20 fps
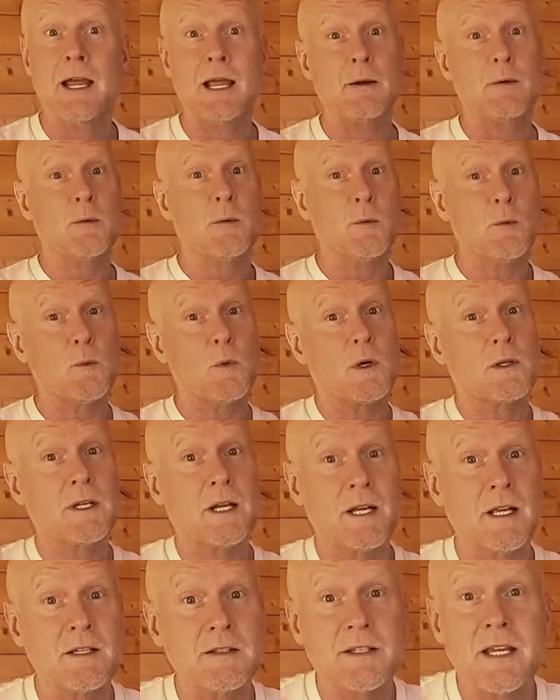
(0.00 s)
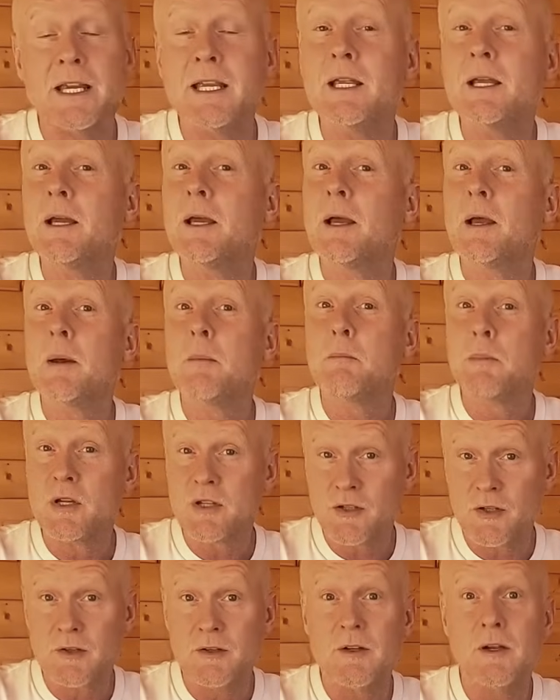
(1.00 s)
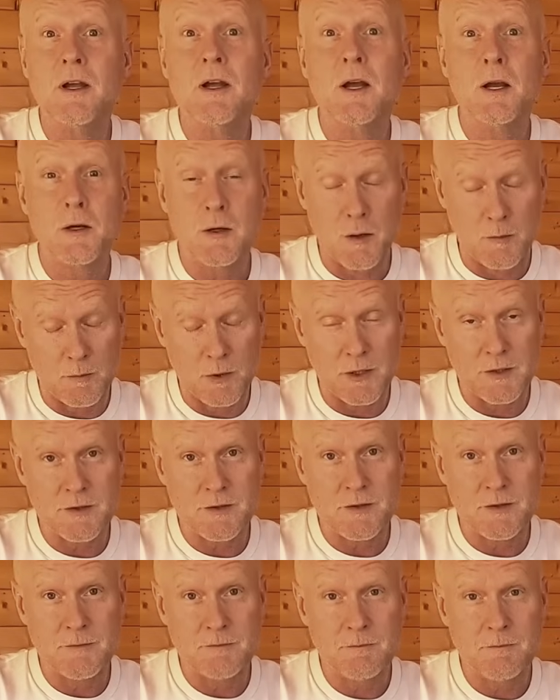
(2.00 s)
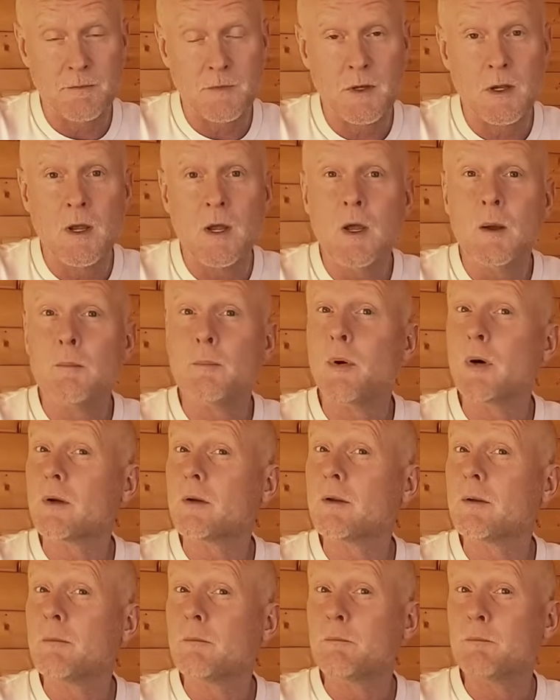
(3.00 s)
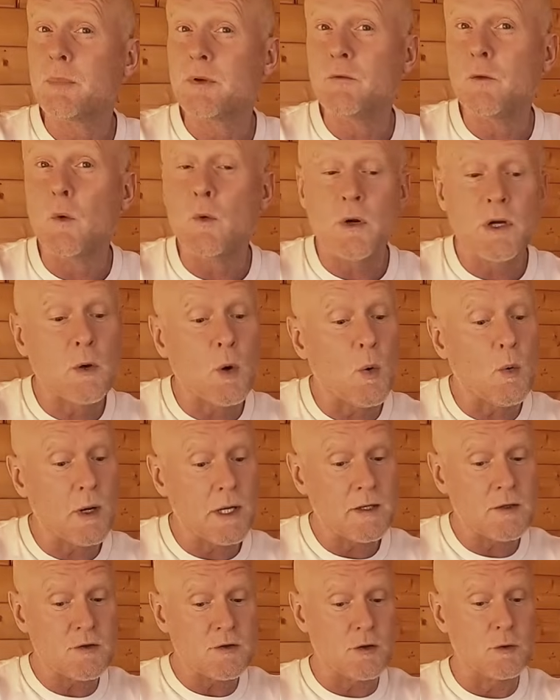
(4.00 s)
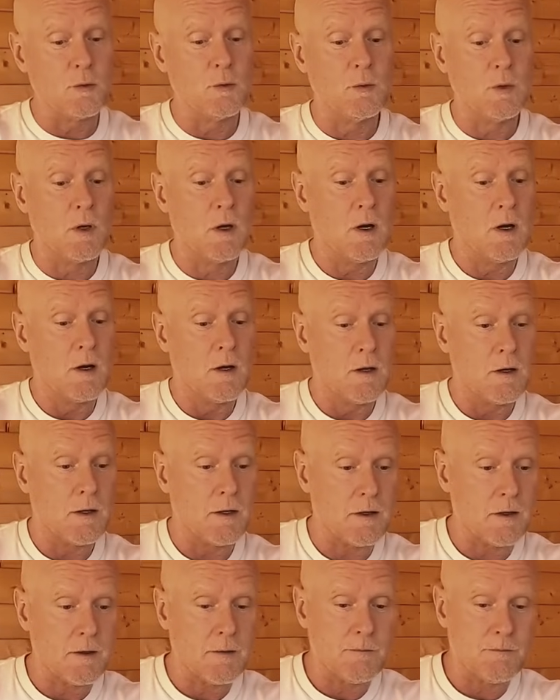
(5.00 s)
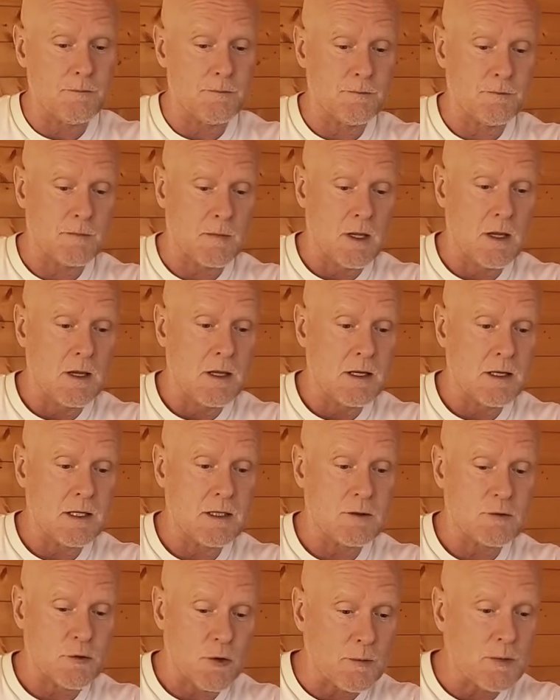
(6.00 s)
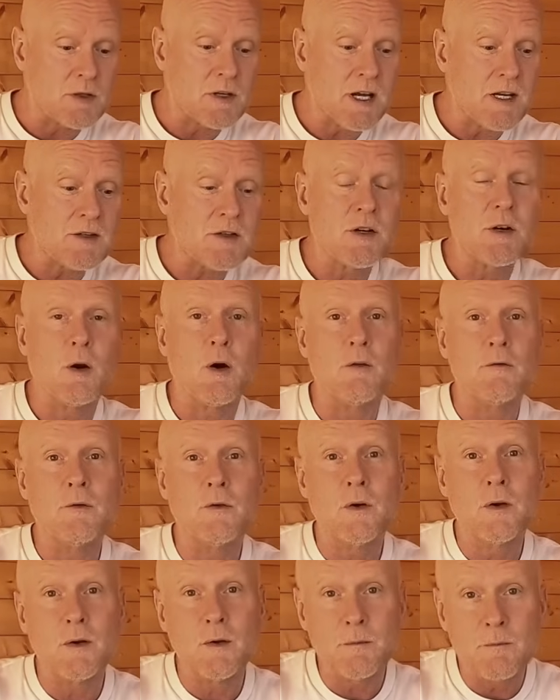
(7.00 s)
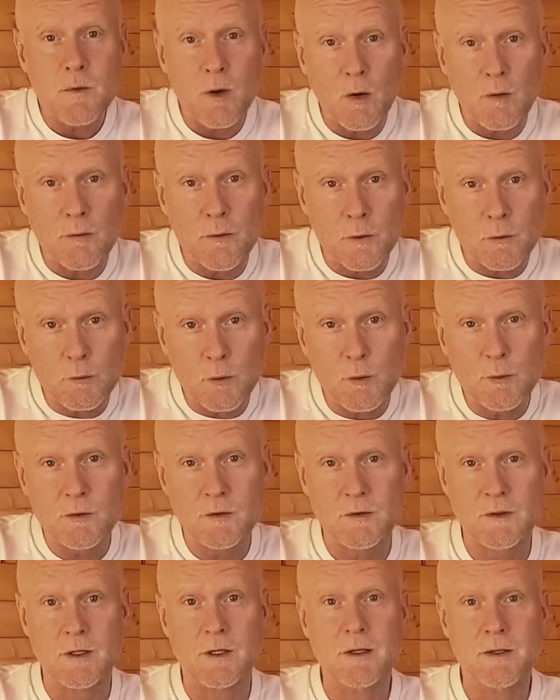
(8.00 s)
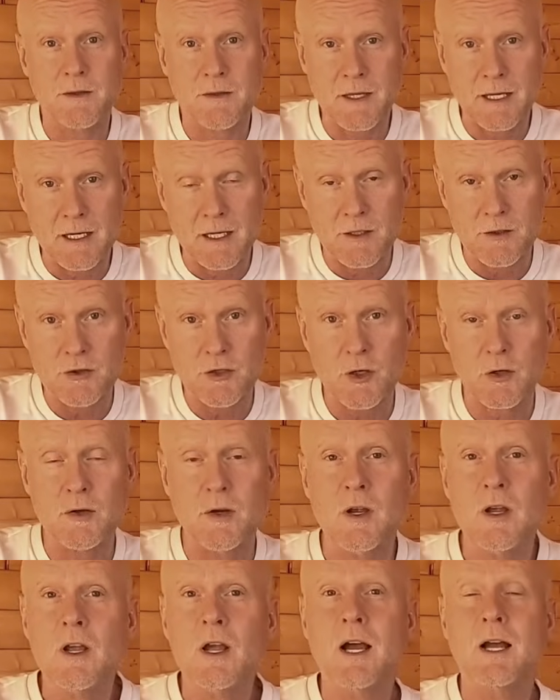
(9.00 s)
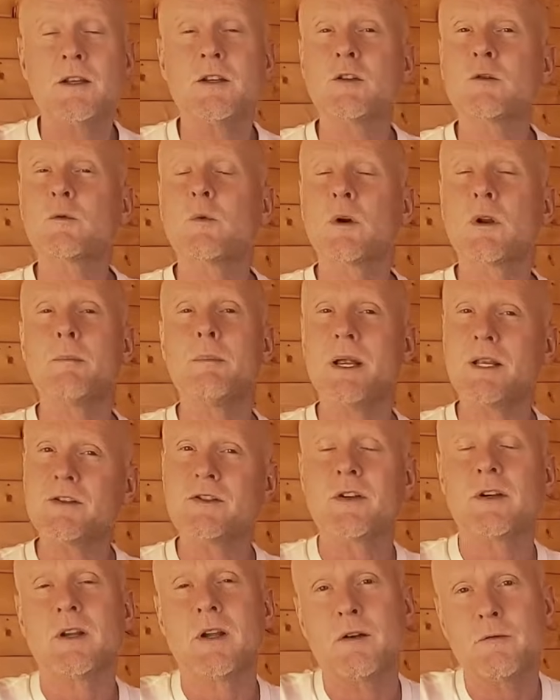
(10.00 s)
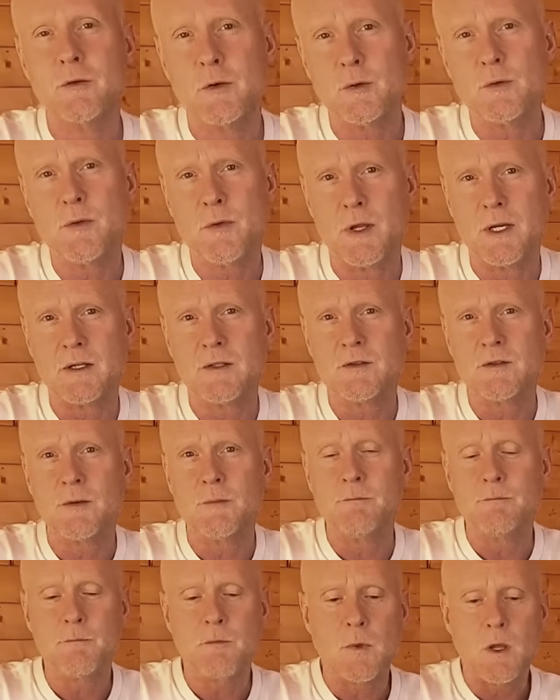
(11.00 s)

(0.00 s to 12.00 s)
And what can I say? Mission accomplished. But before we go into interpretation of the groups that I shot, I just want to mention a few things.